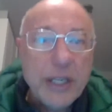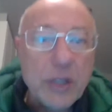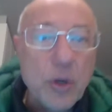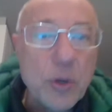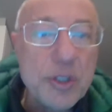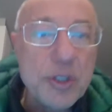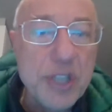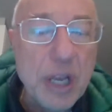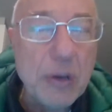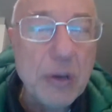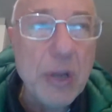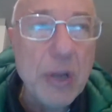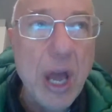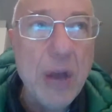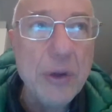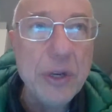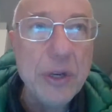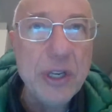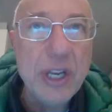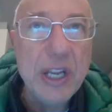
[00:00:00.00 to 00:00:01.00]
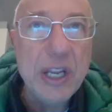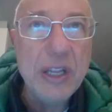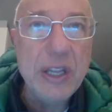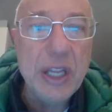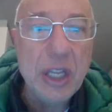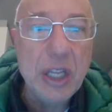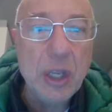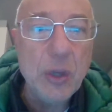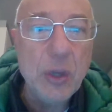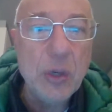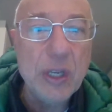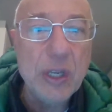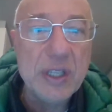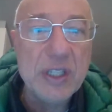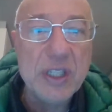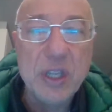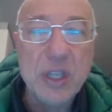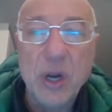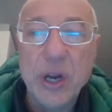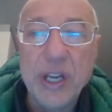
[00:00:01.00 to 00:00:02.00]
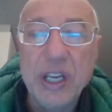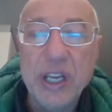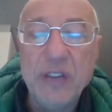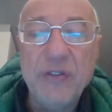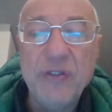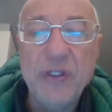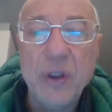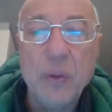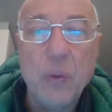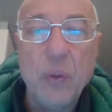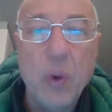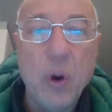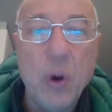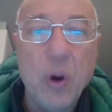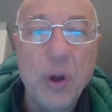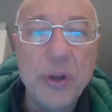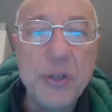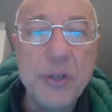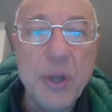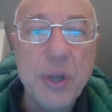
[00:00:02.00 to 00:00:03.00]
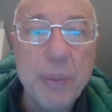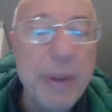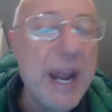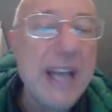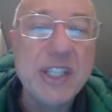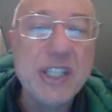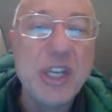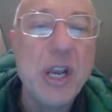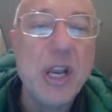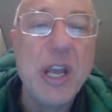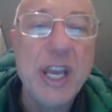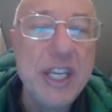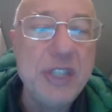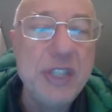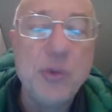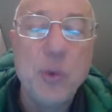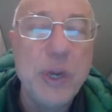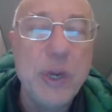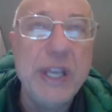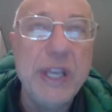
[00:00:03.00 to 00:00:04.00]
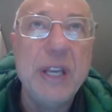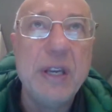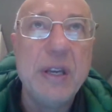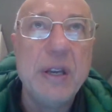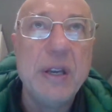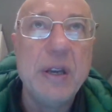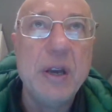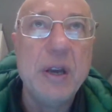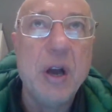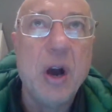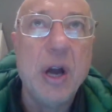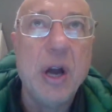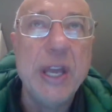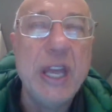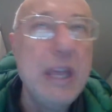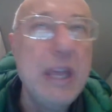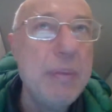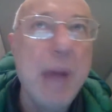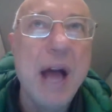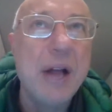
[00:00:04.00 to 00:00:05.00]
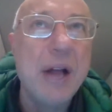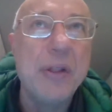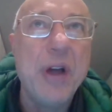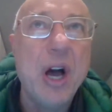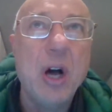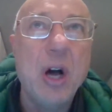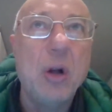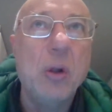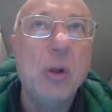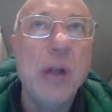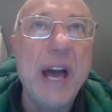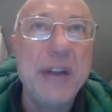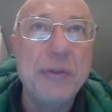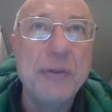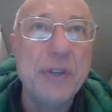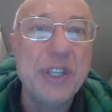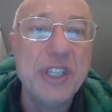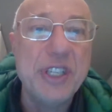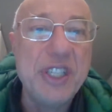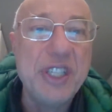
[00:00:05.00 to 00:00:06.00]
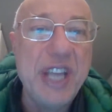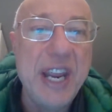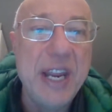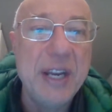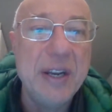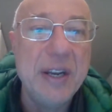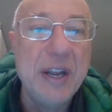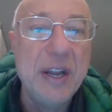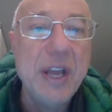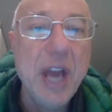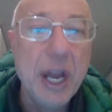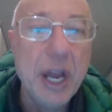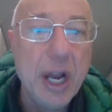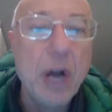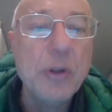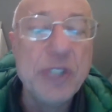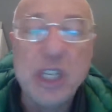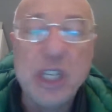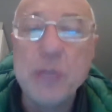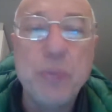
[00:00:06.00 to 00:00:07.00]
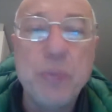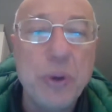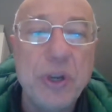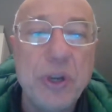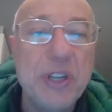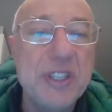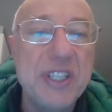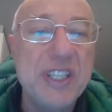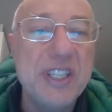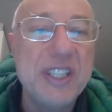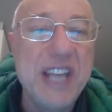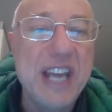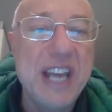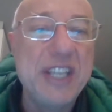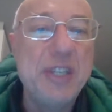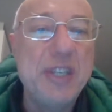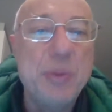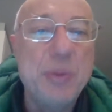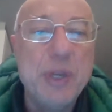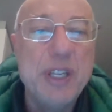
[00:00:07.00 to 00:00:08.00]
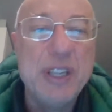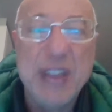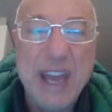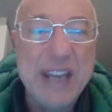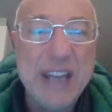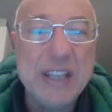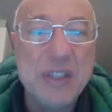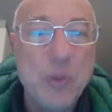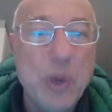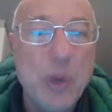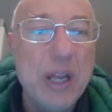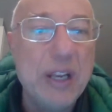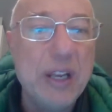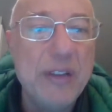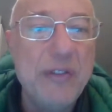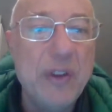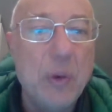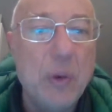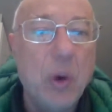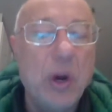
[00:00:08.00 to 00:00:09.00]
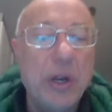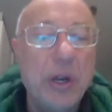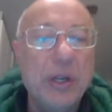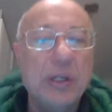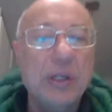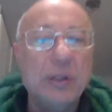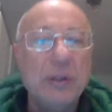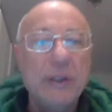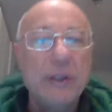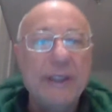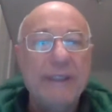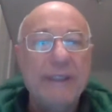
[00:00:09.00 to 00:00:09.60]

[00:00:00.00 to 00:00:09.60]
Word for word: I can also load it in the unit side if you want, but actually each week I email the whole 110 and I'll just put it as an attachment to that as well if you want.